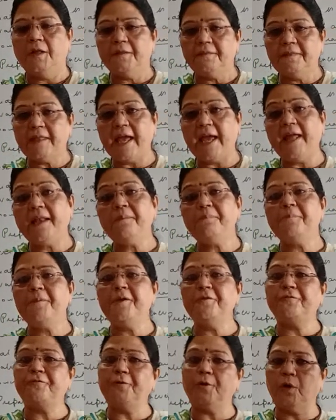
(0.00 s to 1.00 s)
than
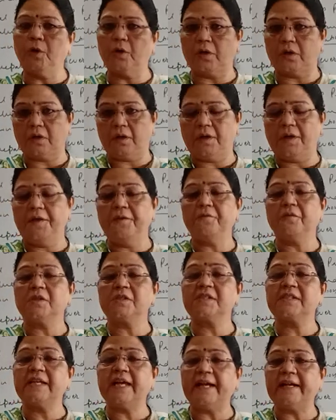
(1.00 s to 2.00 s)
before he
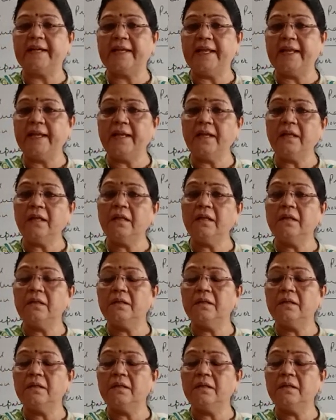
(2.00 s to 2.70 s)
was getting